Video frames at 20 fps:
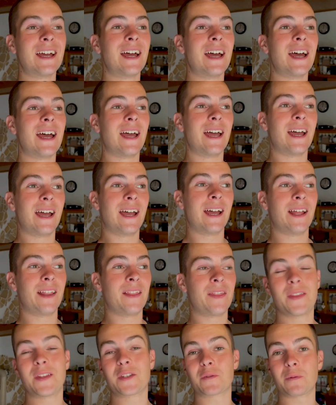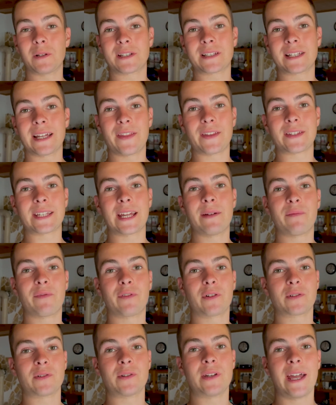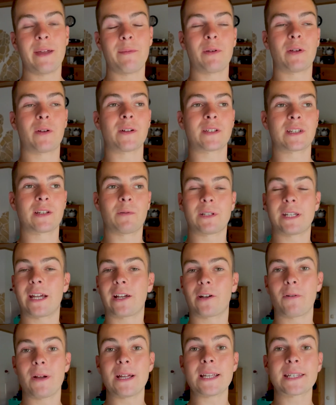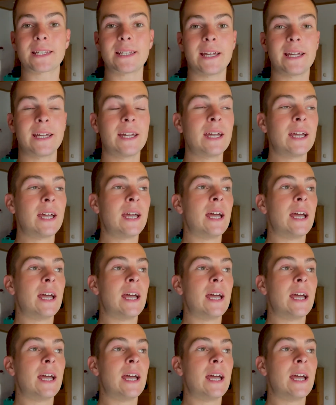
And this will stay the same for today because I will take a rest day